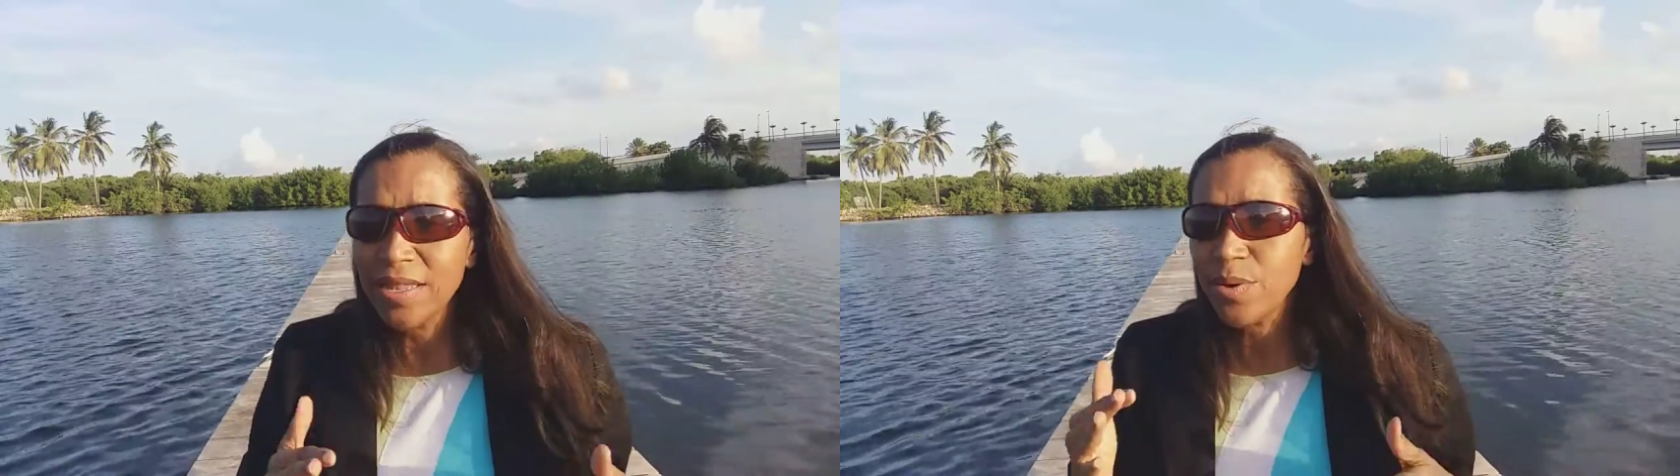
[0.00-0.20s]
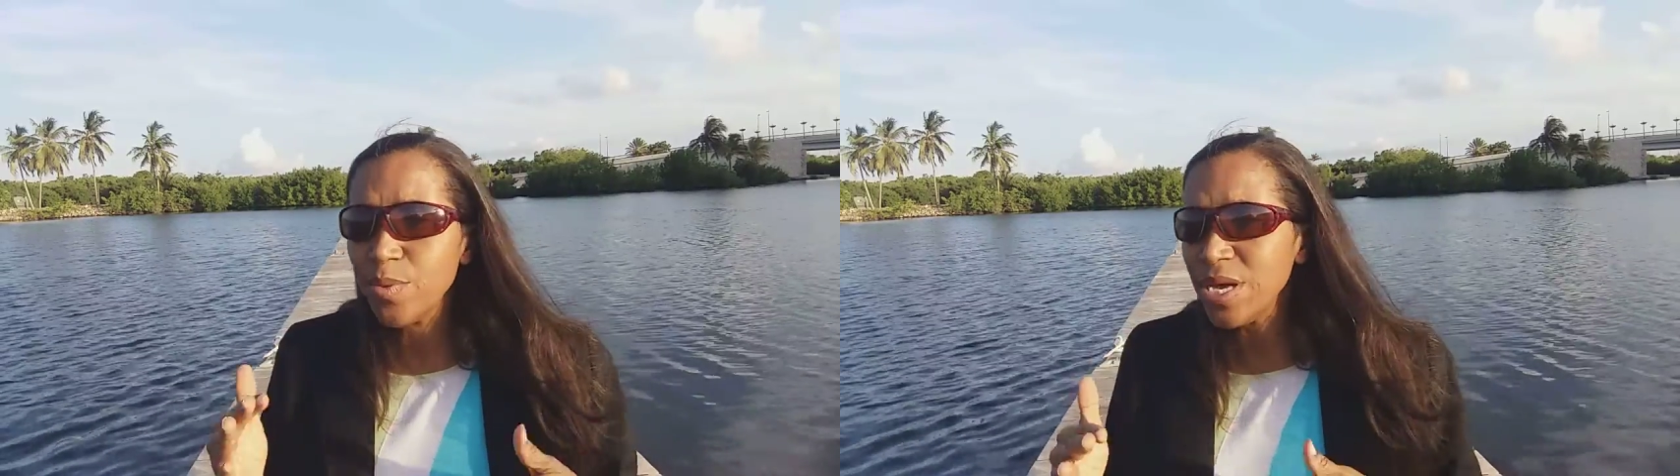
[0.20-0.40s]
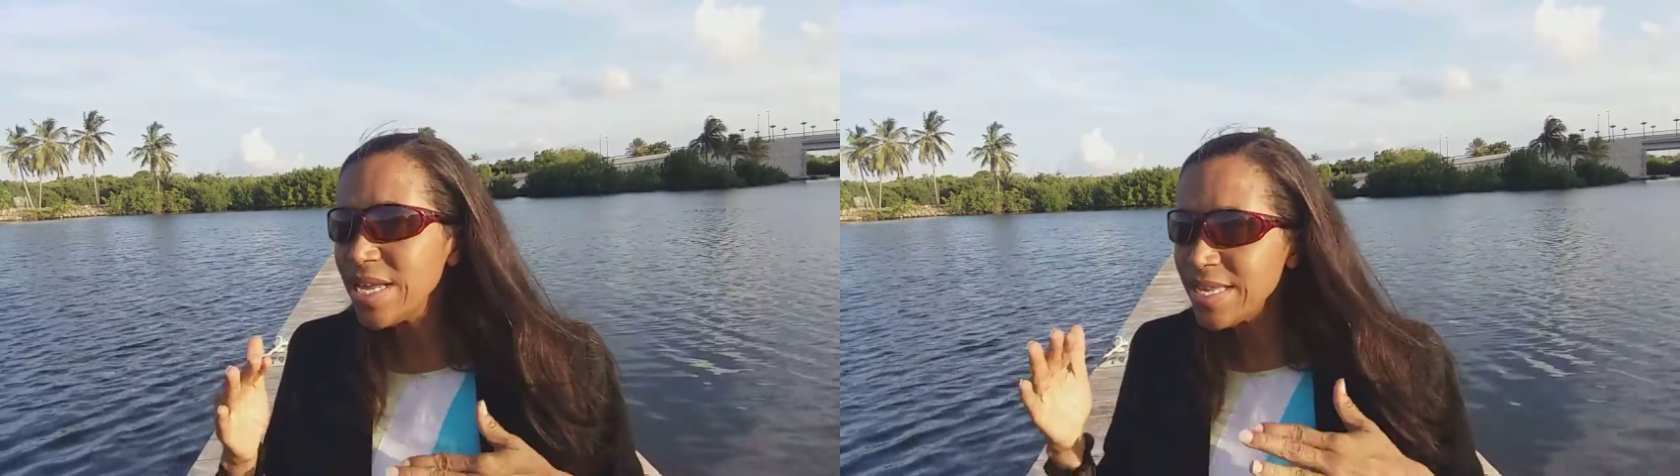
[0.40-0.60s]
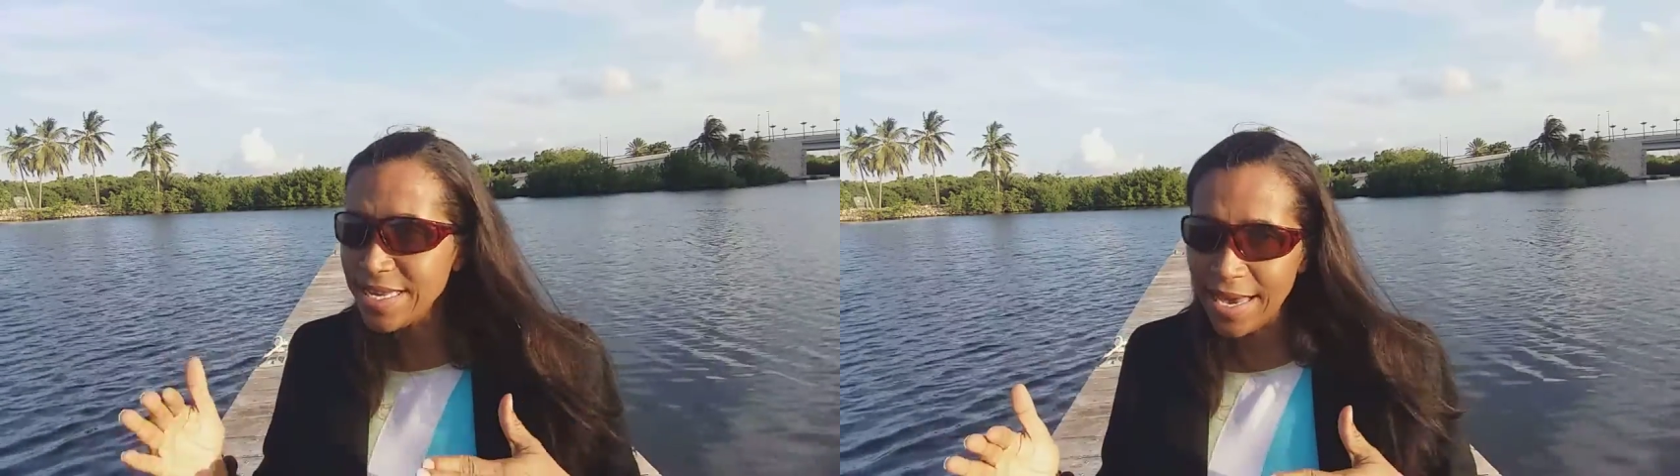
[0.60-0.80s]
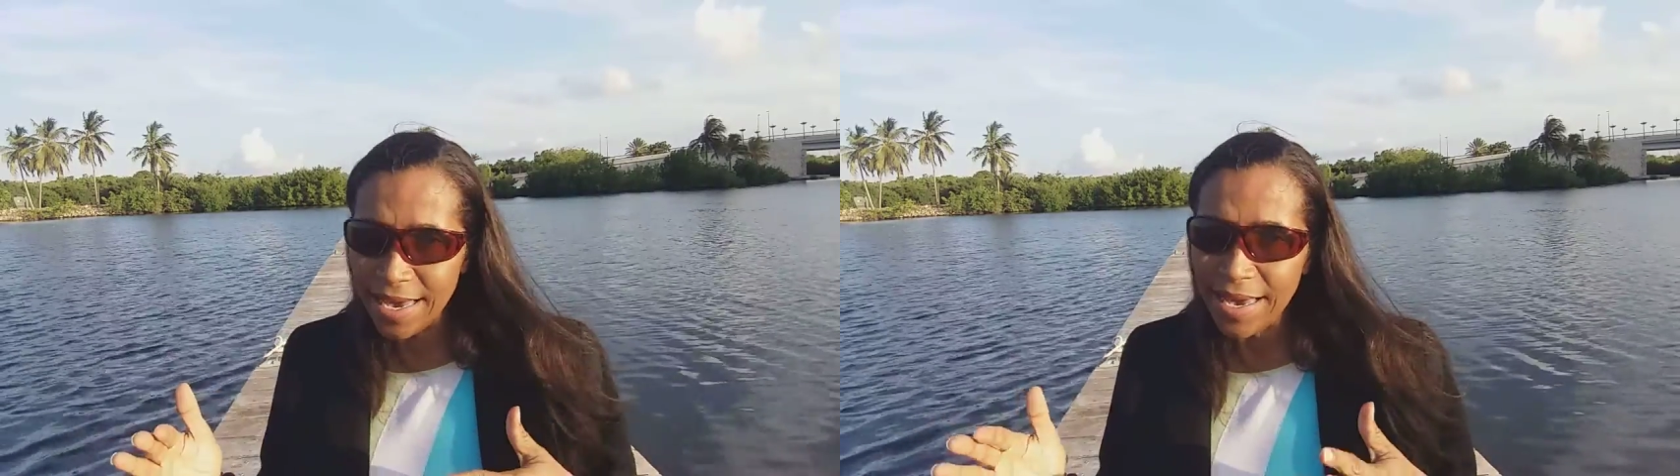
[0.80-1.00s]
Now we can
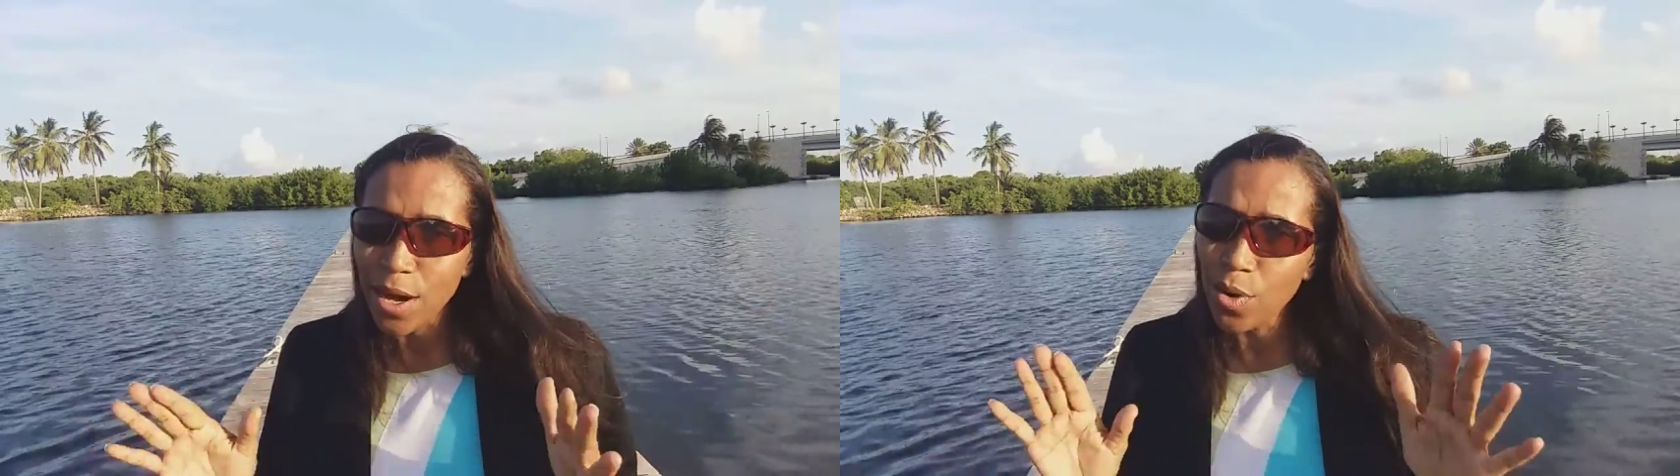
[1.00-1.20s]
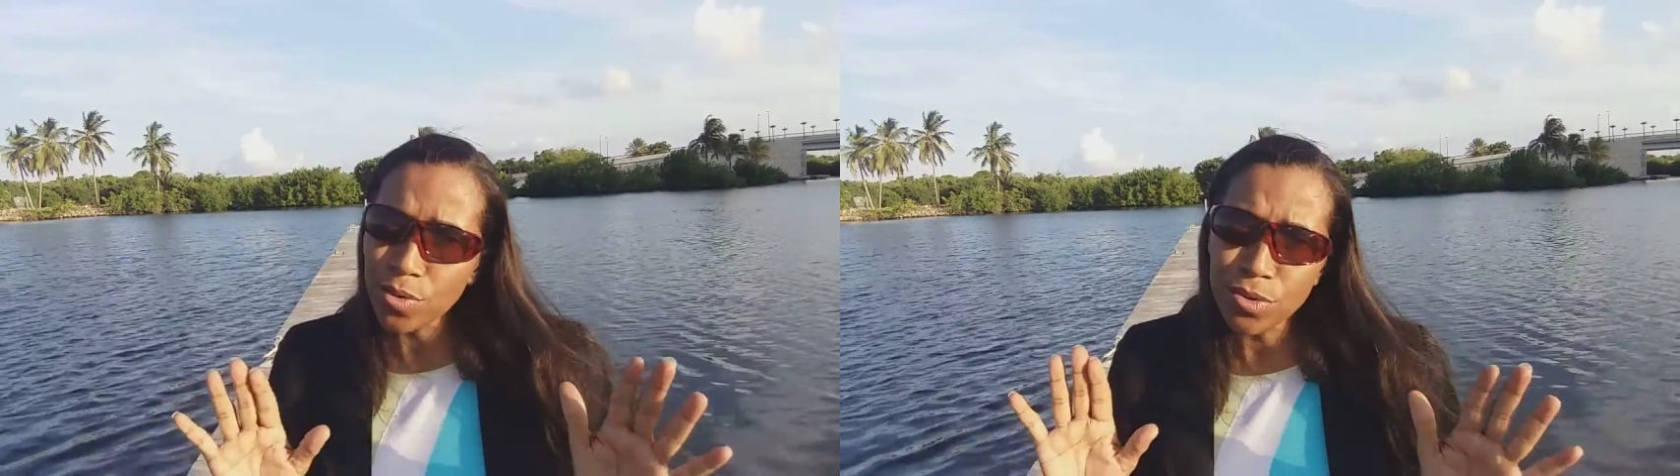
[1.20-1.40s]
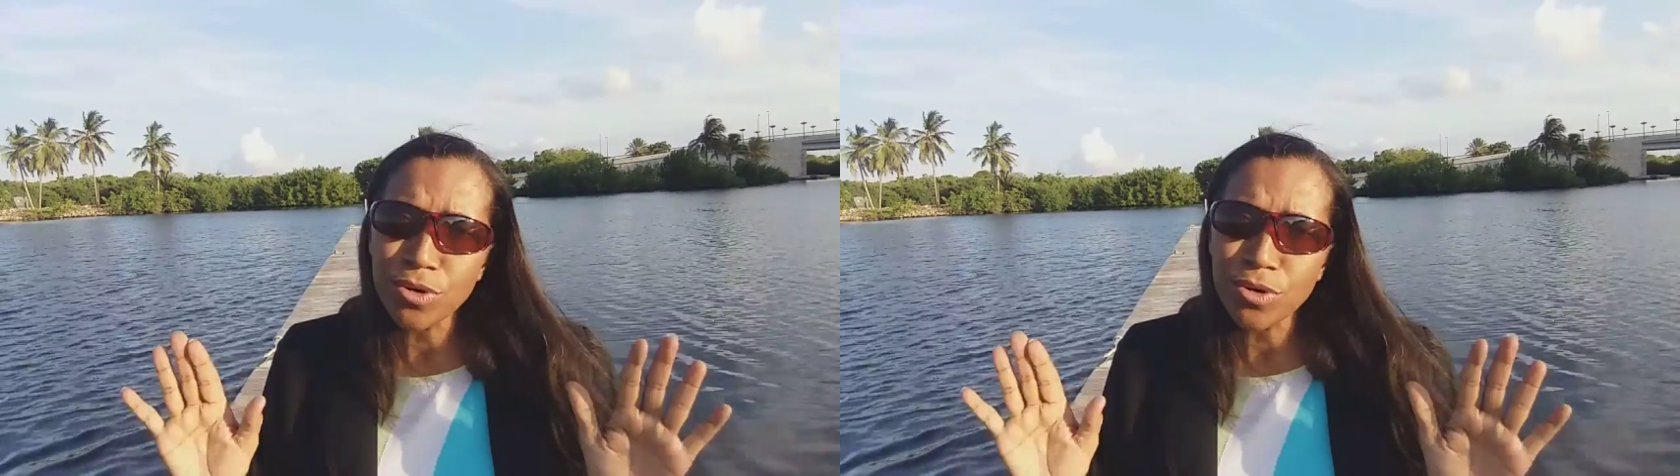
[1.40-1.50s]
say, oh,